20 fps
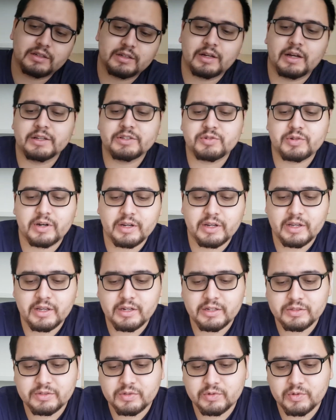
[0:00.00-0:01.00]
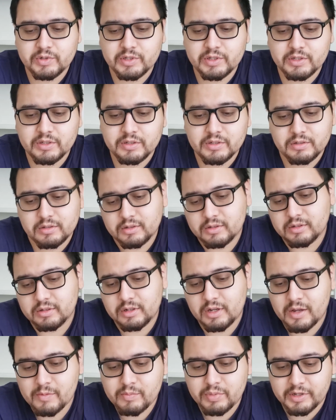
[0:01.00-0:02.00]
I tried to get into it.
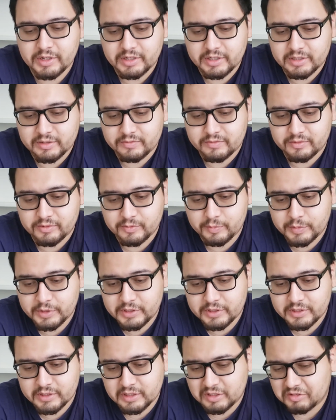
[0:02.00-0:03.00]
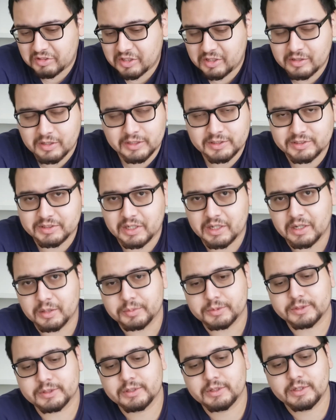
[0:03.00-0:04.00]
I played it for a bit and then I
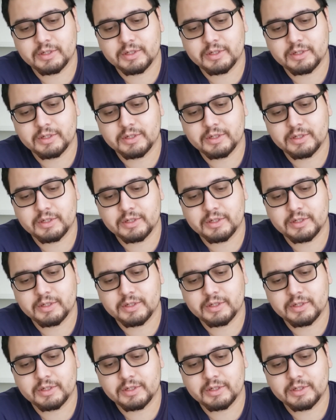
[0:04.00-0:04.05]
stopped.